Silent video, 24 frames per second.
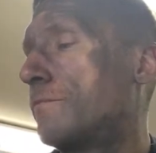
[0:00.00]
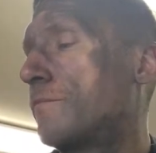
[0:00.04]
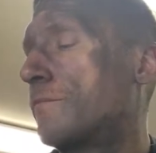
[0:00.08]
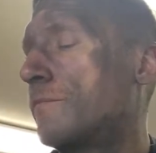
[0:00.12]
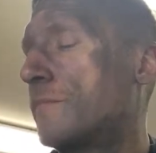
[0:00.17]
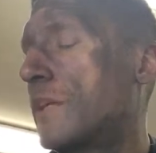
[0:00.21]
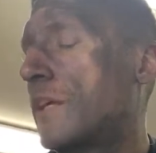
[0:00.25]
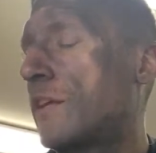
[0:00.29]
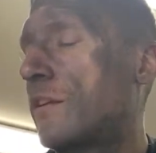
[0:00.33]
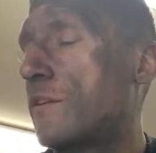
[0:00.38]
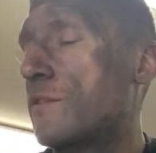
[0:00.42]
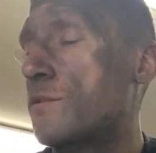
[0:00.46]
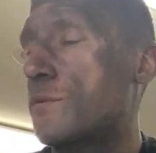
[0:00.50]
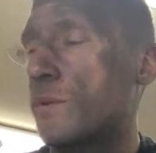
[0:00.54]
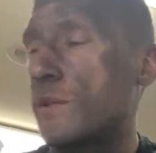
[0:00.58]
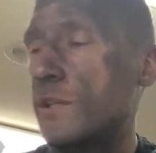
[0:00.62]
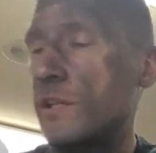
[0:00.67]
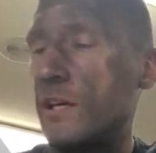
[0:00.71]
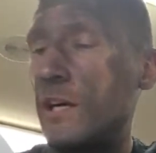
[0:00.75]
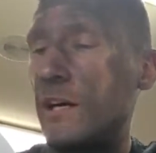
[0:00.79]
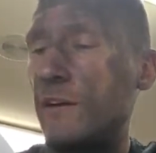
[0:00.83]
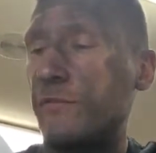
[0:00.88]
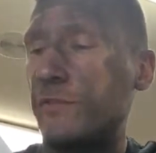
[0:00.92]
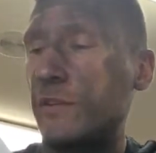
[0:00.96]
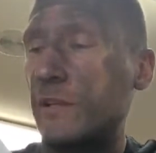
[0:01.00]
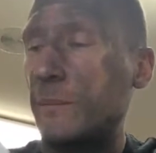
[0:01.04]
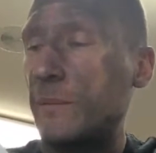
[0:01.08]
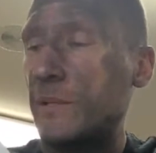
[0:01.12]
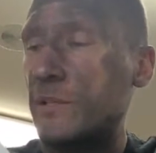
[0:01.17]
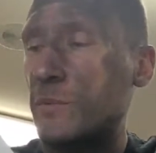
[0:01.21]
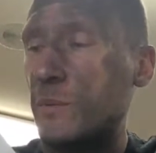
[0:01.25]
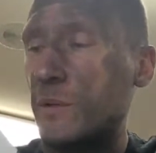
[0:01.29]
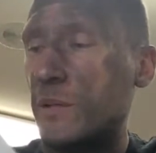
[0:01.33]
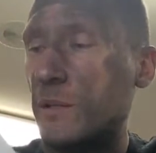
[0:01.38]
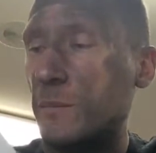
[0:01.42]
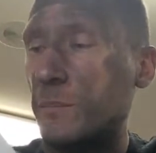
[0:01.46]

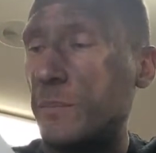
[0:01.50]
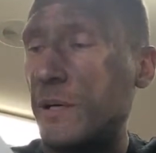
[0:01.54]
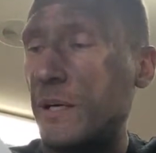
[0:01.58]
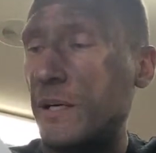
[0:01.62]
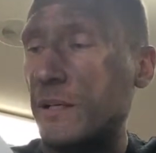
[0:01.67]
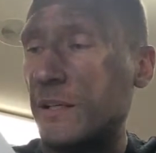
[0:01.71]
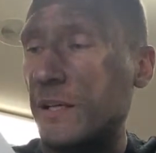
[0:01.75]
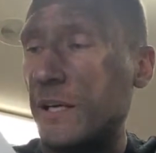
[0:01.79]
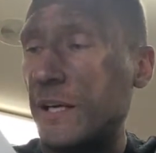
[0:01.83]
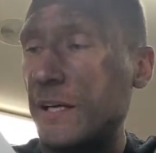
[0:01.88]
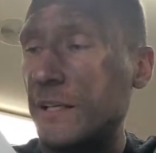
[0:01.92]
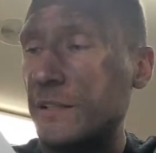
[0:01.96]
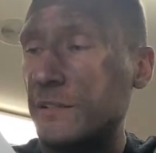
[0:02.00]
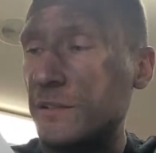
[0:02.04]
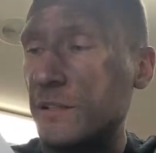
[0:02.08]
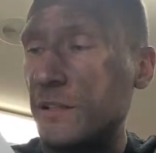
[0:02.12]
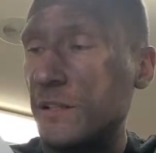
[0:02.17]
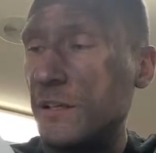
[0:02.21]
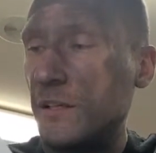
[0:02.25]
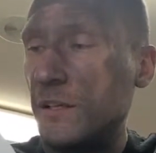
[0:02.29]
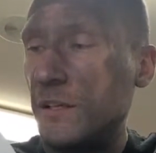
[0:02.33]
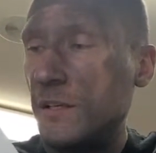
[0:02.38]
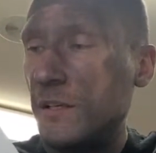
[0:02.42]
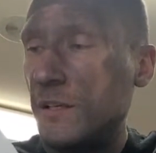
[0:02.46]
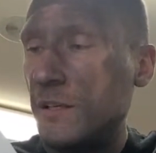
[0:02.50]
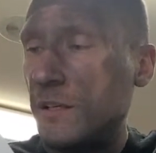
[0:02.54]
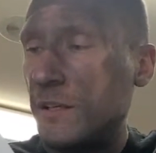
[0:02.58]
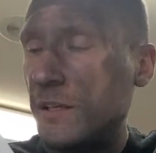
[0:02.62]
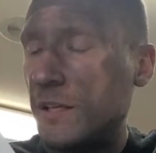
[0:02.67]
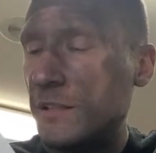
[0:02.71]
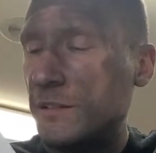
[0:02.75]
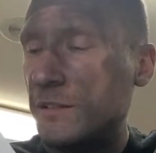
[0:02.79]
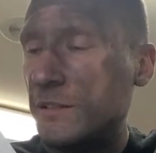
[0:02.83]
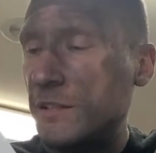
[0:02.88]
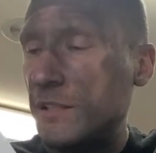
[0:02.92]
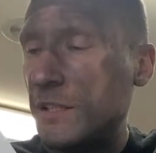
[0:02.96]
podcast.
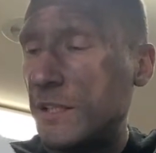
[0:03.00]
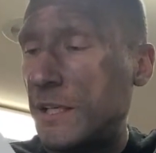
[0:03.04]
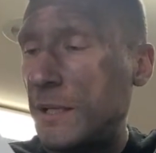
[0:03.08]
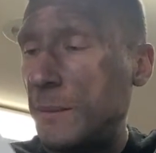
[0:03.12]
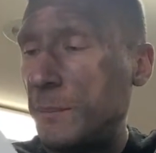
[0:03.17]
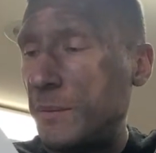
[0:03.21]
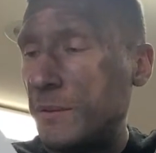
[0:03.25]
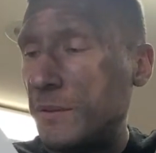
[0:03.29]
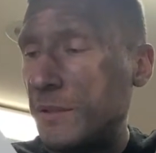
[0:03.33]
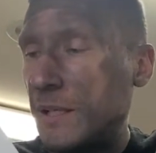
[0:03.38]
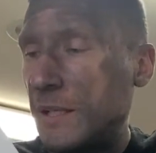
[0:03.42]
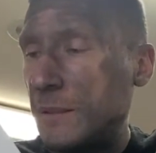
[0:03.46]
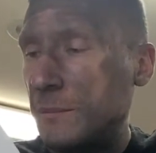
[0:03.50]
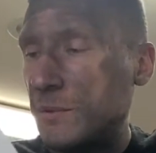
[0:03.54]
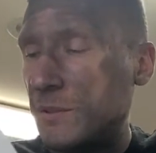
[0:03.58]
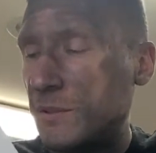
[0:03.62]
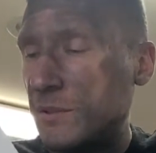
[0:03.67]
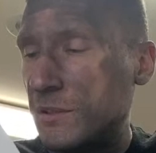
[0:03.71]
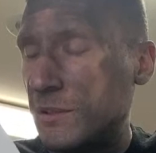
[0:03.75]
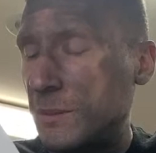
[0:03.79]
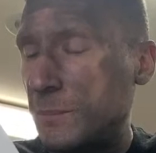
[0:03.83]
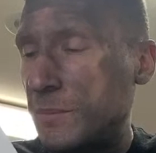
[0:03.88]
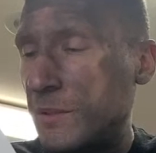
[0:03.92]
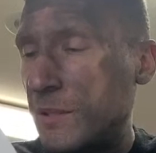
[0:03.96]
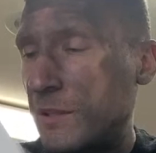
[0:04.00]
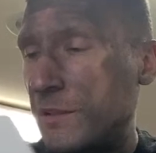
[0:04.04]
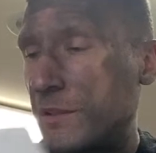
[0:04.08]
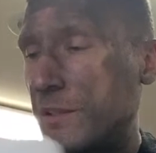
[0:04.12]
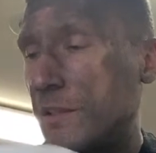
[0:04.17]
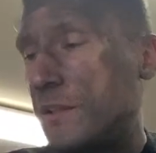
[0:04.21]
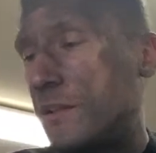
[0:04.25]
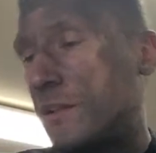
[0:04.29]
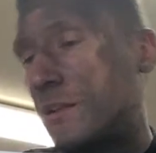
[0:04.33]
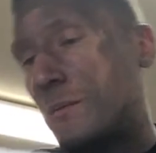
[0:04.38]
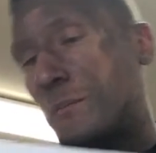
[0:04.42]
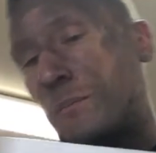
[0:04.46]
I see a couple names slipped
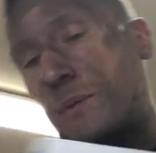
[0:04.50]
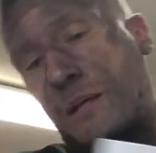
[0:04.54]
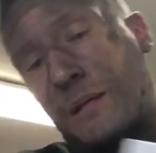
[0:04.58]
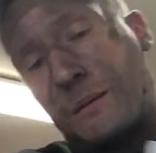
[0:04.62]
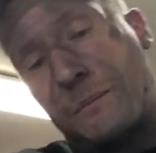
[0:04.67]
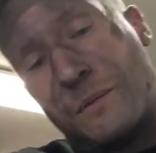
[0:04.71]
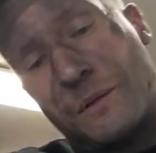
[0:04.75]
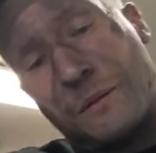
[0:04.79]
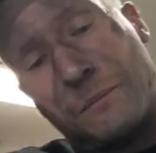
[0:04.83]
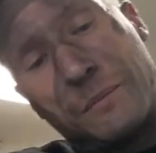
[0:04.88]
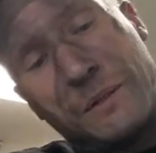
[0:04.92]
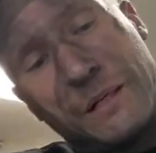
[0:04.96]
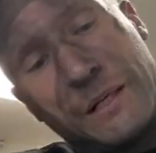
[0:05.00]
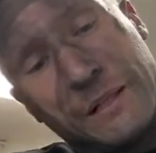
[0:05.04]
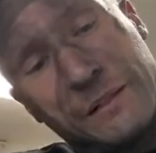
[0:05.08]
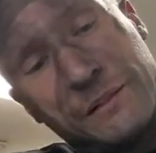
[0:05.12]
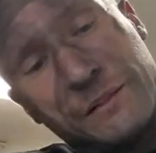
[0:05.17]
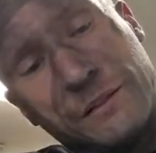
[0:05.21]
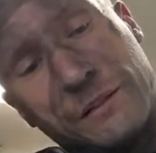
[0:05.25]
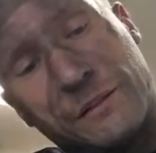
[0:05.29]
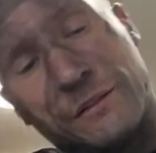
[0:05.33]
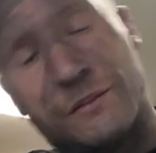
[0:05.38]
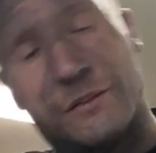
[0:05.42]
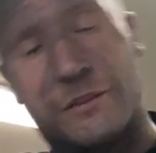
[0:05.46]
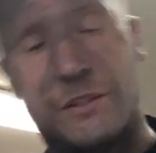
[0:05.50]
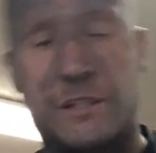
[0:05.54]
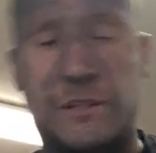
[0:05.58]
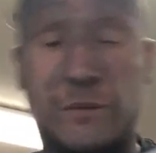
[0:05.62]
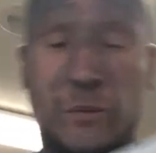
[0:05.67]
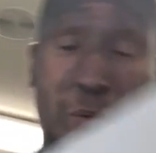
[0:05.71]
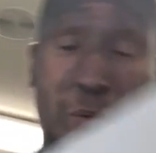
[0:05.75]
underneath the bottom of the box here, trying to